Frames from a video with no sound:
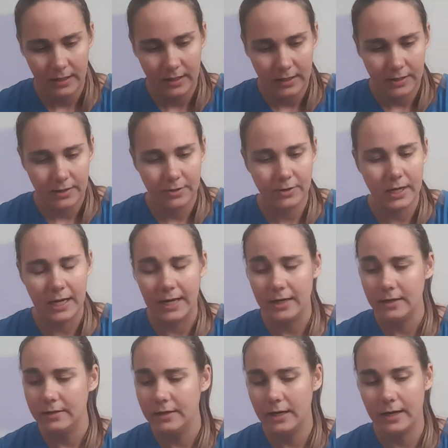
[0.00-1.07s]
Okay,
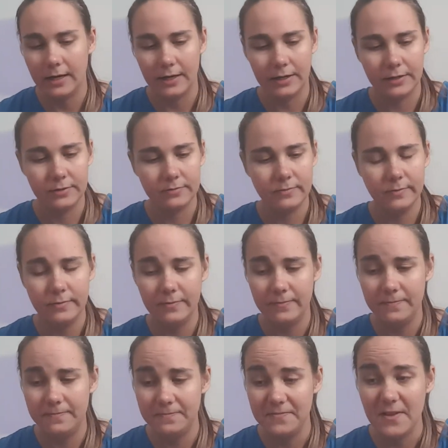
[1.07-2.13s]
uh,
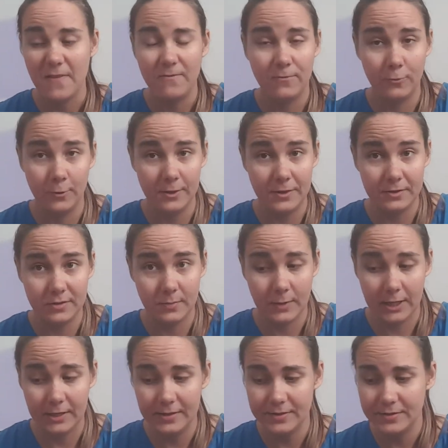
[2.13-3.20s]
fourth in the
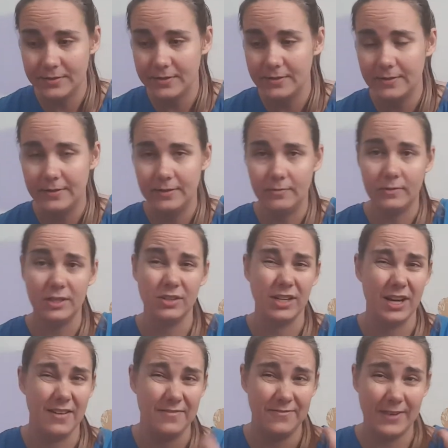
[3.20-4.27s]
box. We only got
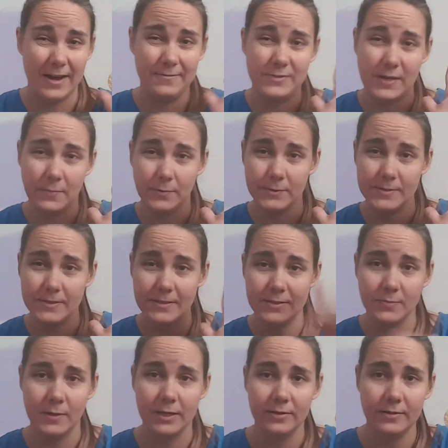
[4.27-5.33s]
five samples this
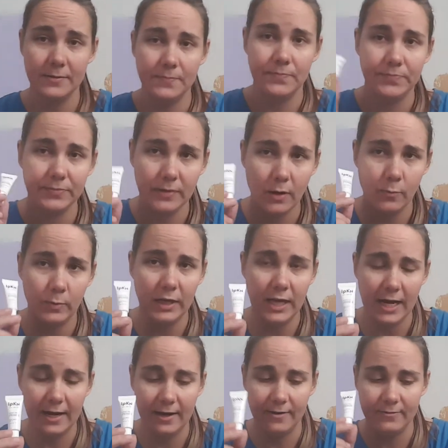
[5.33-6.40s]
month. We
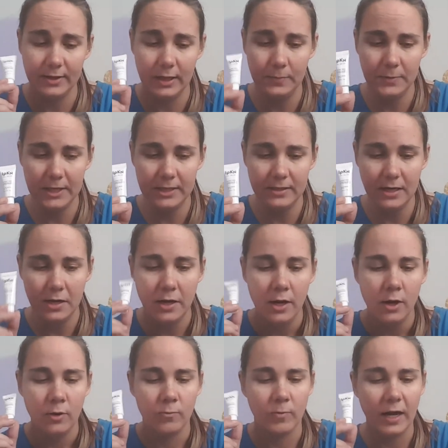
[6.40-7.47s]
have IPKN
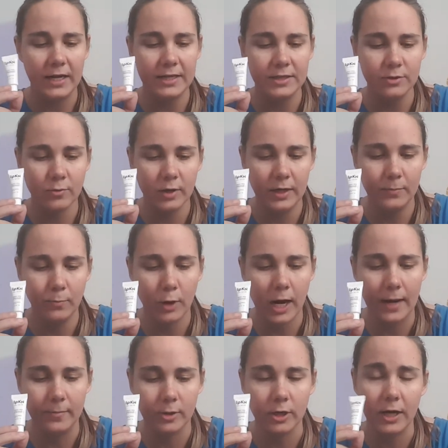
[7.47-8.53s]
Radiant Cream
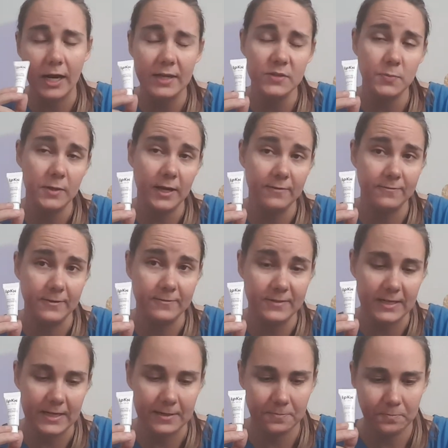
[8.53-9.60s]
Primer SPF
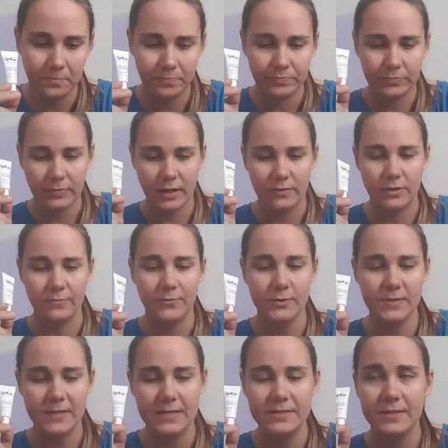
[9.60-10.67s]
15. The full
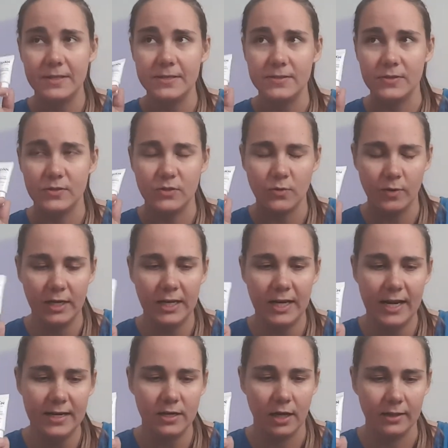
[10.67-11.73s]
size of this is
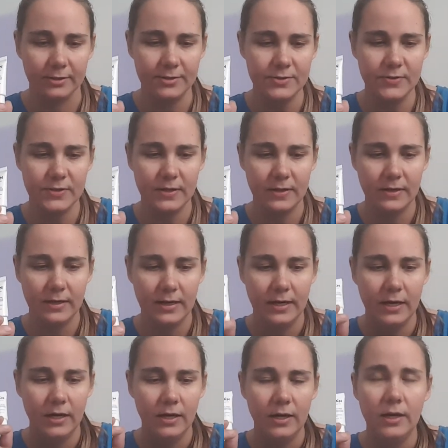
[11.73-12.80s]
$28.
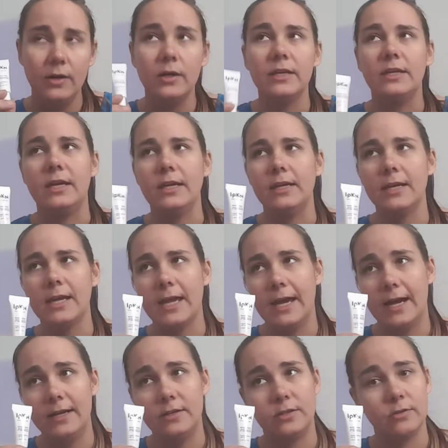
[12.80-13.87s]
Kita
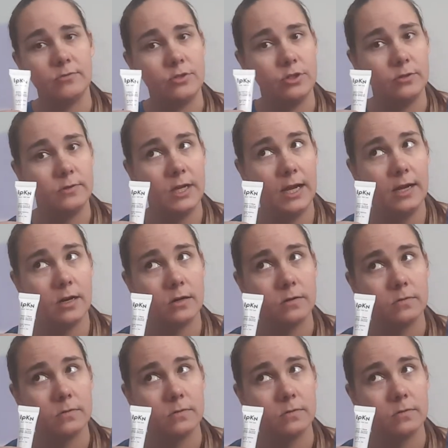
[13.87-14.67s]
Cat, don't you dare.